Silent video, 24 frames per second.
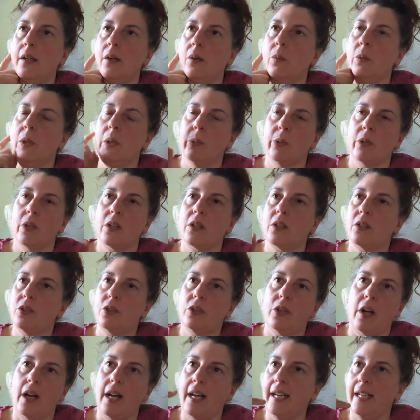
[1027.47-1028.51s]
We were
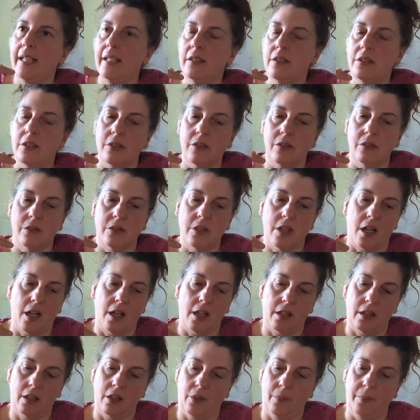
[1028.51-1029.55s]
trying to talk
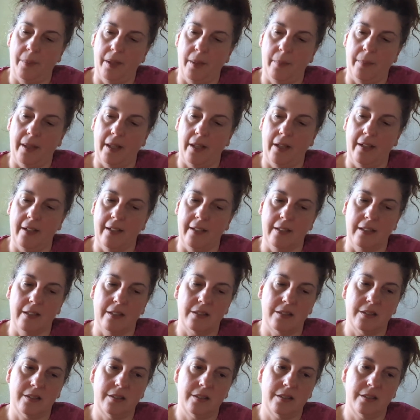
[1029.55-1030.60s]
a little bit about it in the
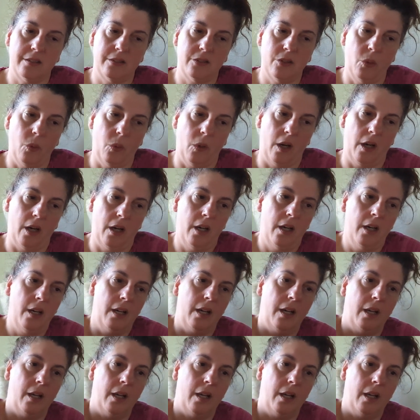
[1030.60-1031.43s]
store,